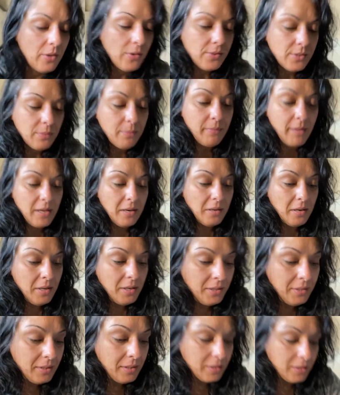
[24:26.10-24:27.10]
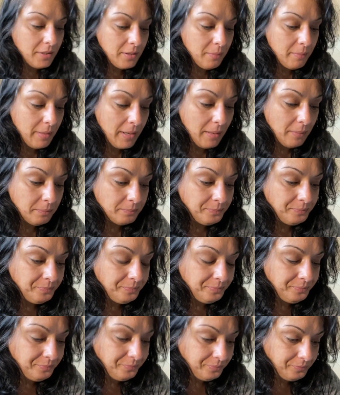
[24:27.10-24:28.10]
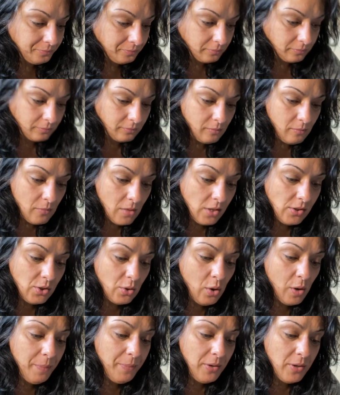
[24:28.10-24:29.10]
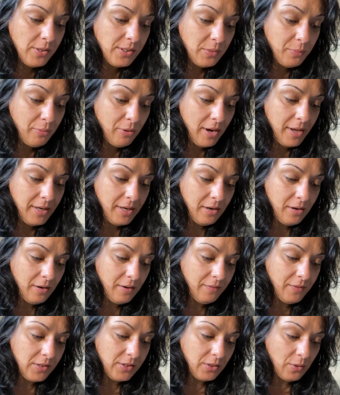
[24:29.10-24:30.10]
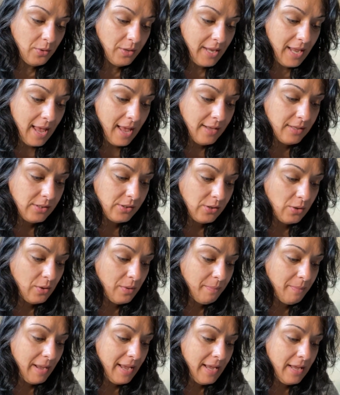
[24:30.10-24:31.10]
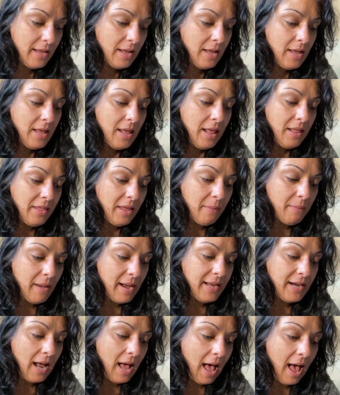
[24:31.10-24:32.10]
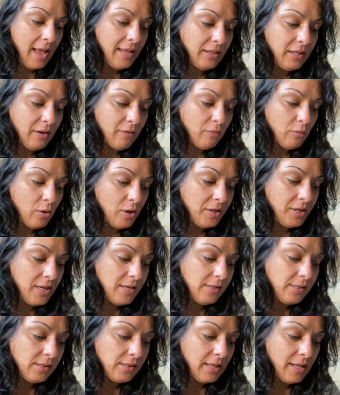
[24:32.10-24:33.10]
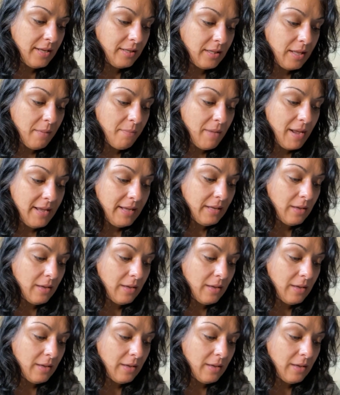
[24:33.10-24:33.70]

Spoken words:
in bed. They're good in bed. Scorpio is the predator of the zodiac, so they might hide their rawness, like they might